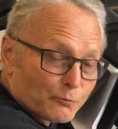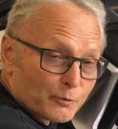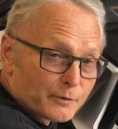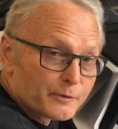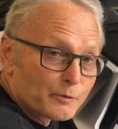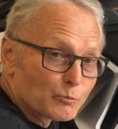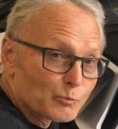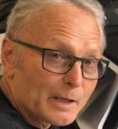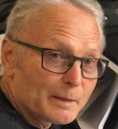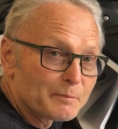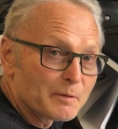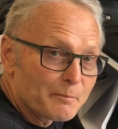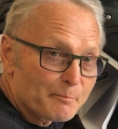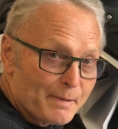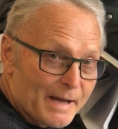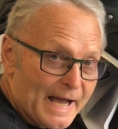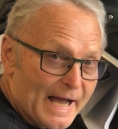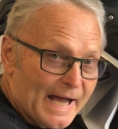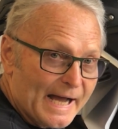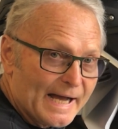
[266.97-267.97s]
for the rubber
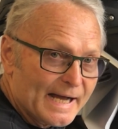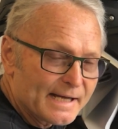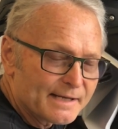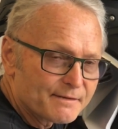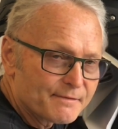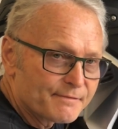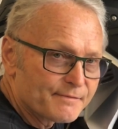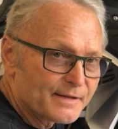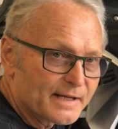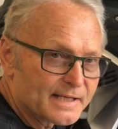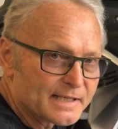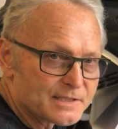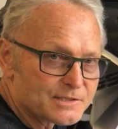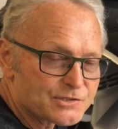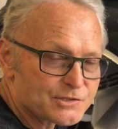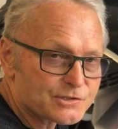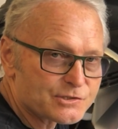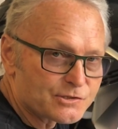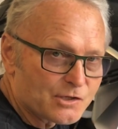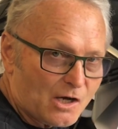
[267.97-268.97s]
pad that
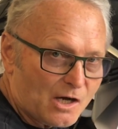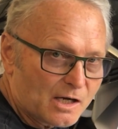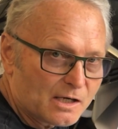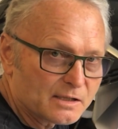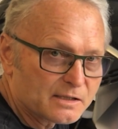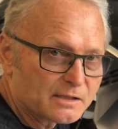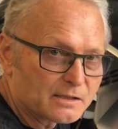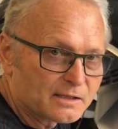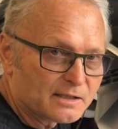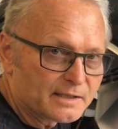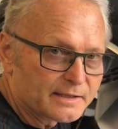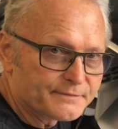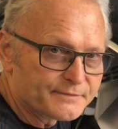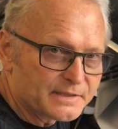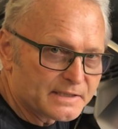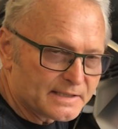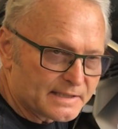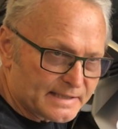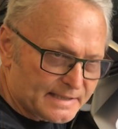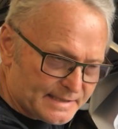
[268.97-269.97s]
is stock
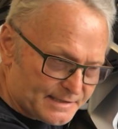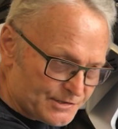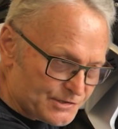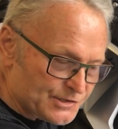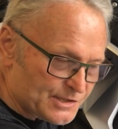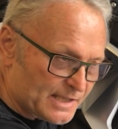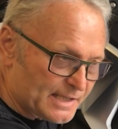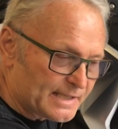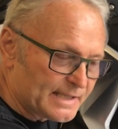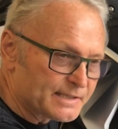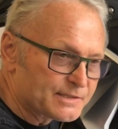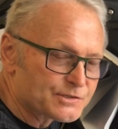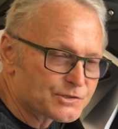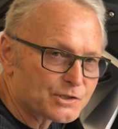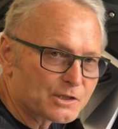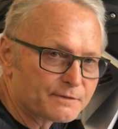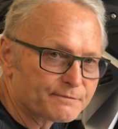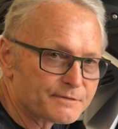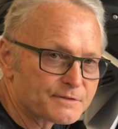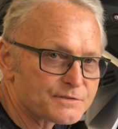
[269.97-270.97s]
on the inside
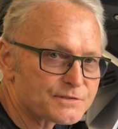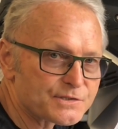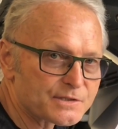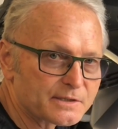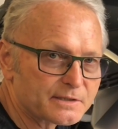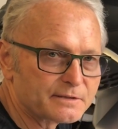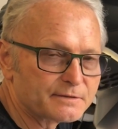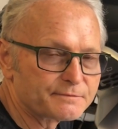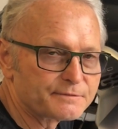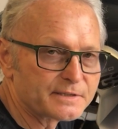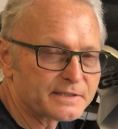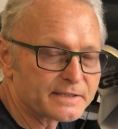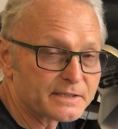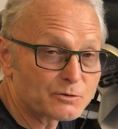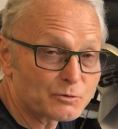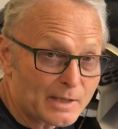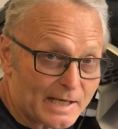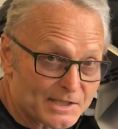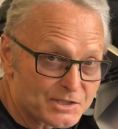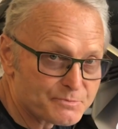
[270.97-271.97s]
surface of the
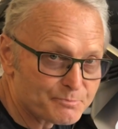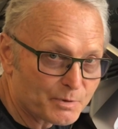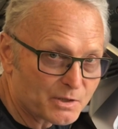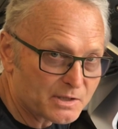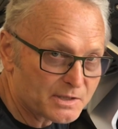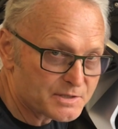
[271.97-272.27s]
crash